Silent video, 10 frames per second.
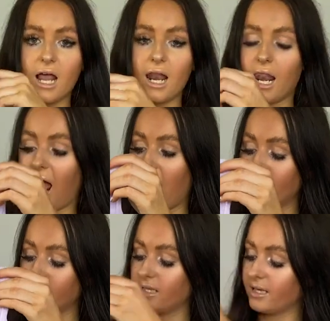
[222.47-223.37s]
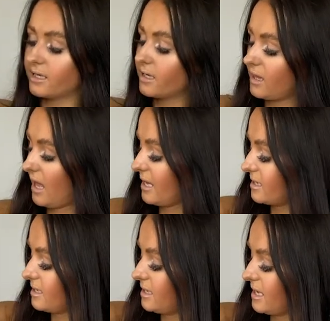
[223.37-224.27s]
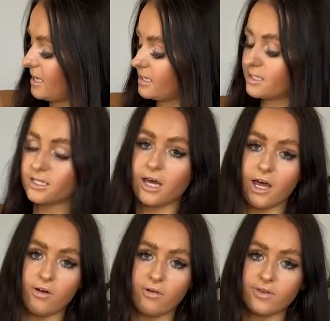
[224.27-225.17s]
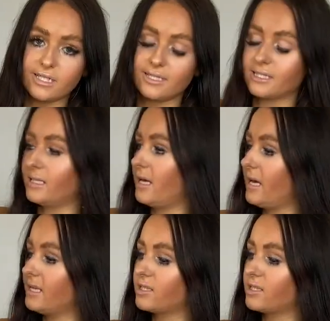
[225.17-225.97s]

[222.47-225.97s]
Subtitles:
lilac like knitted skirt with a slit.